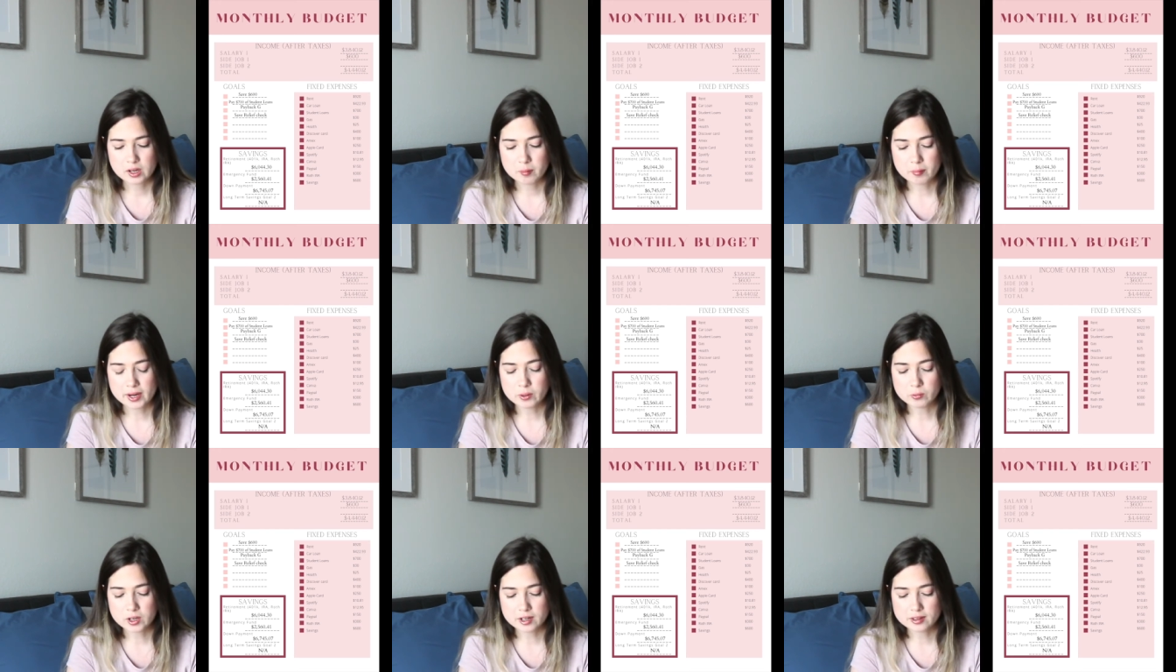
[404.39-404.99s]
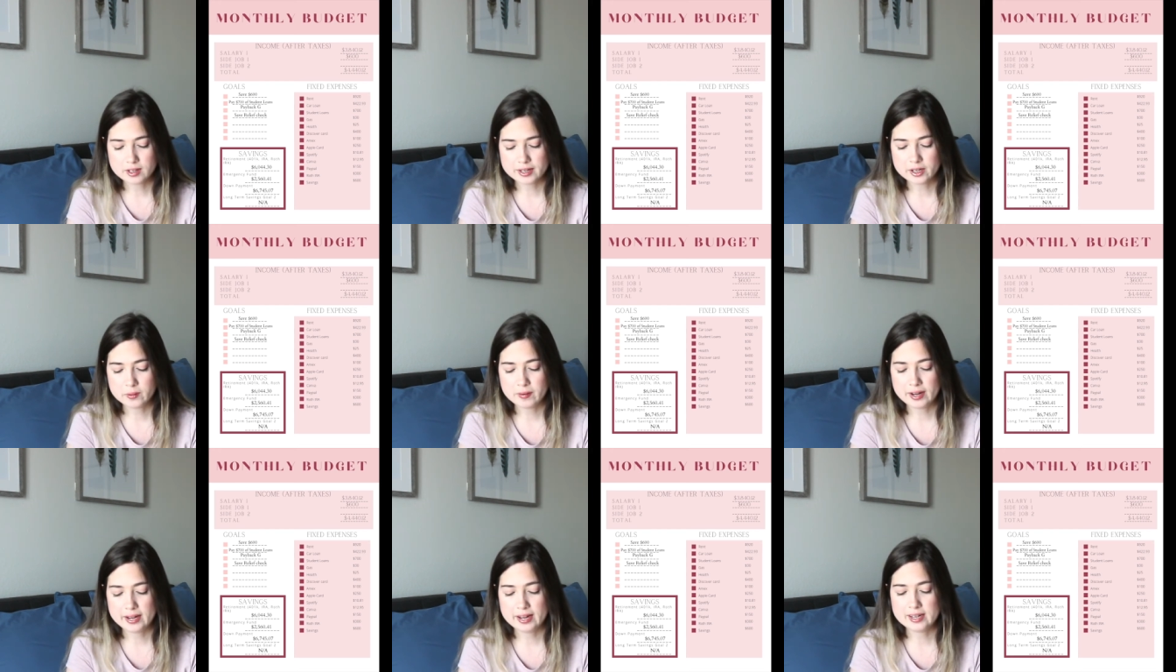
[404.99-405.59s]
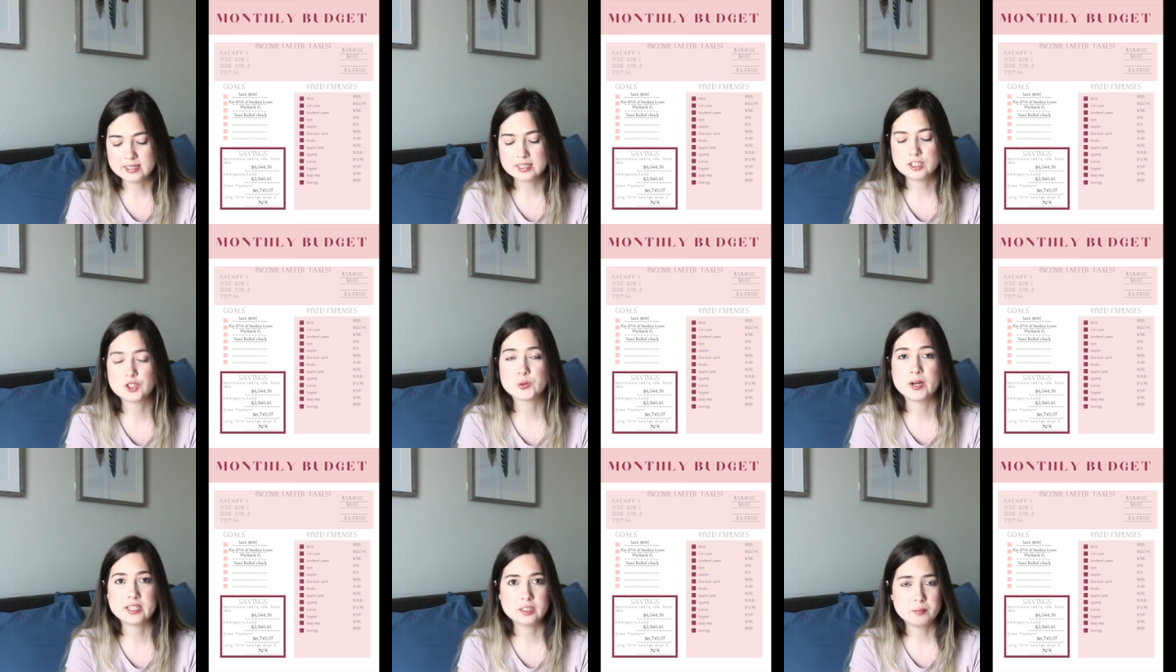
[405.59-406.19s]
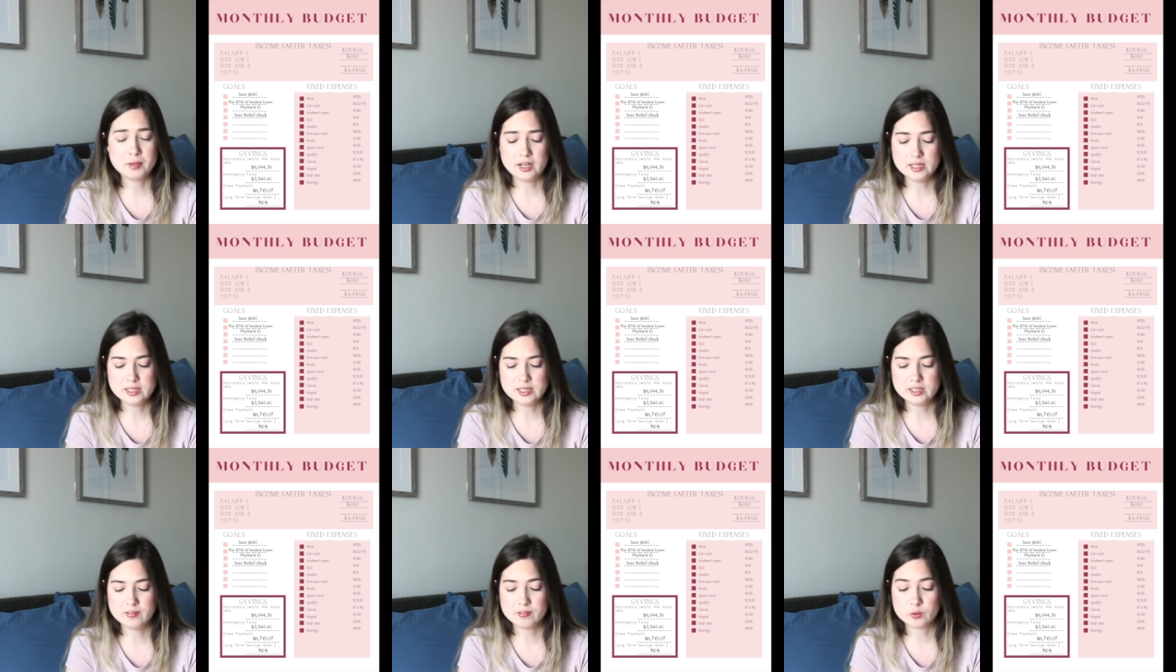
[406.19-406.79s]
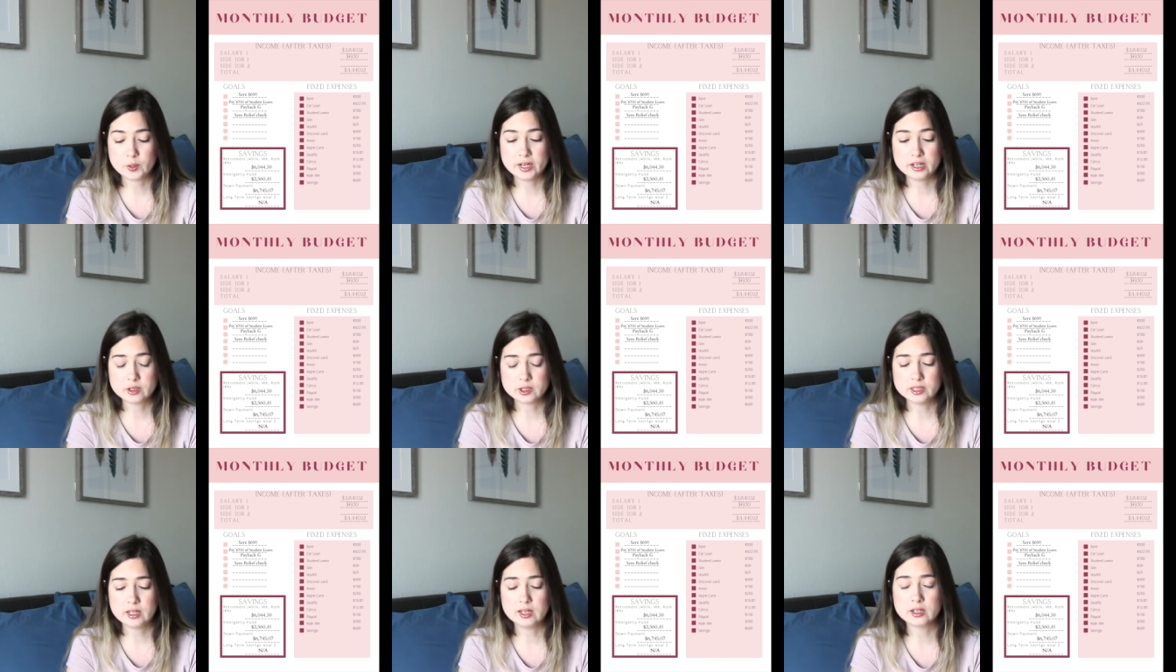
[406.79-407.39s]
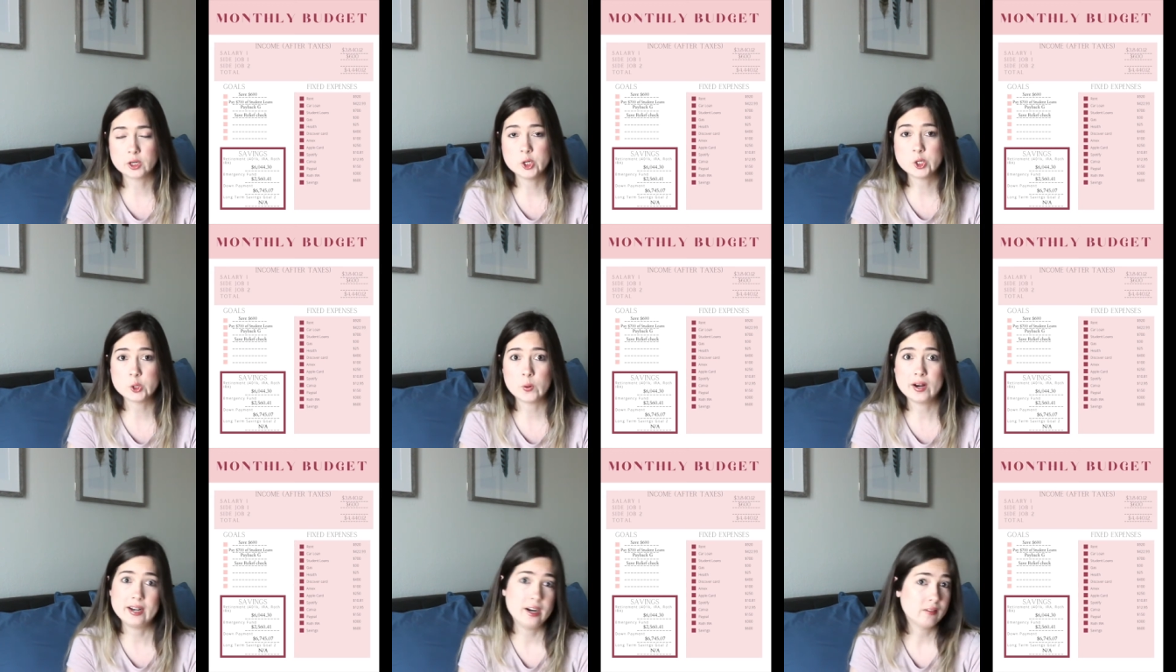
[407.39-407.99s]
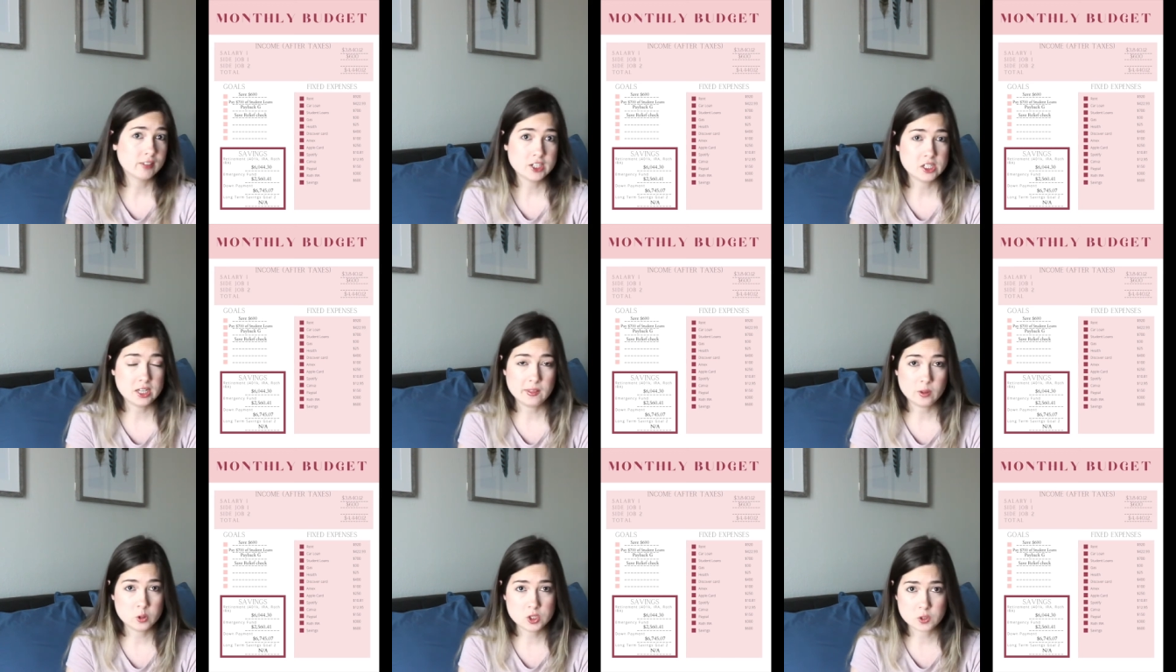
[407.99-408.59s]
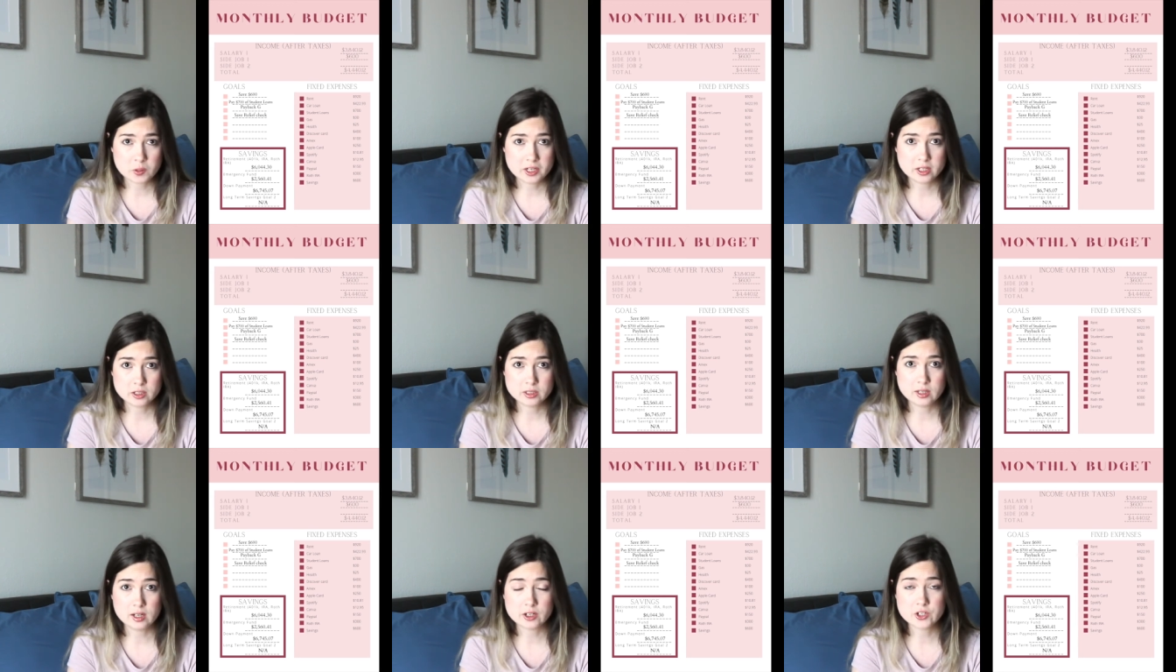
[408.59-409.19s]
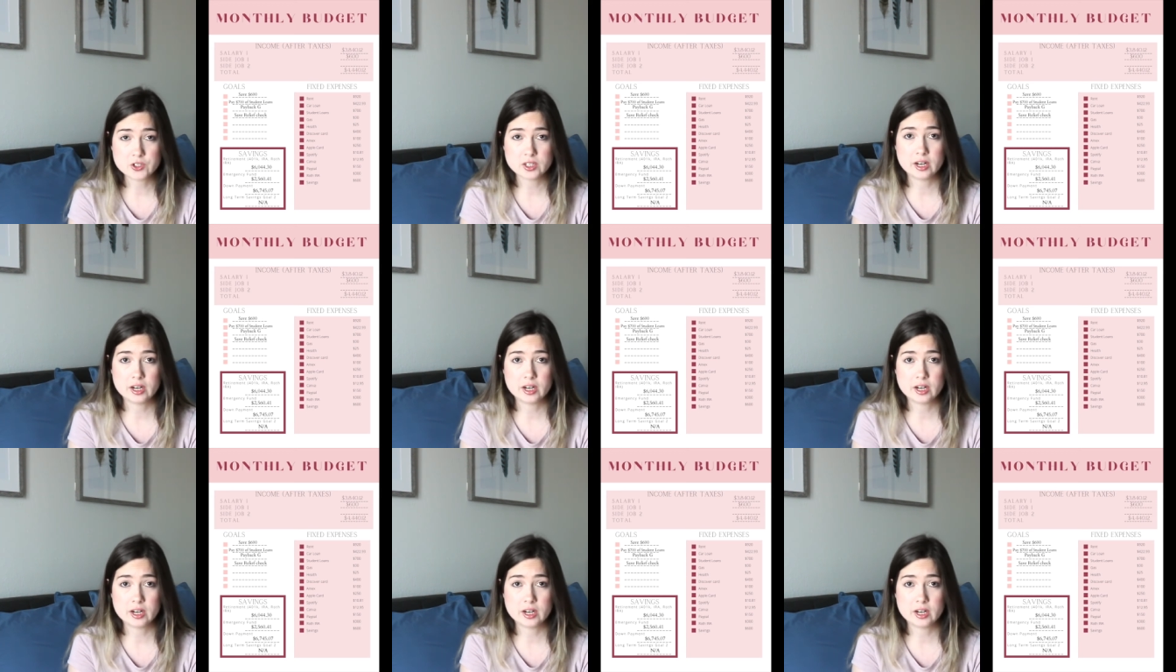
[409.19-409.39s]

My Roth IRA has a direct deposit of $300, so I never see those $300.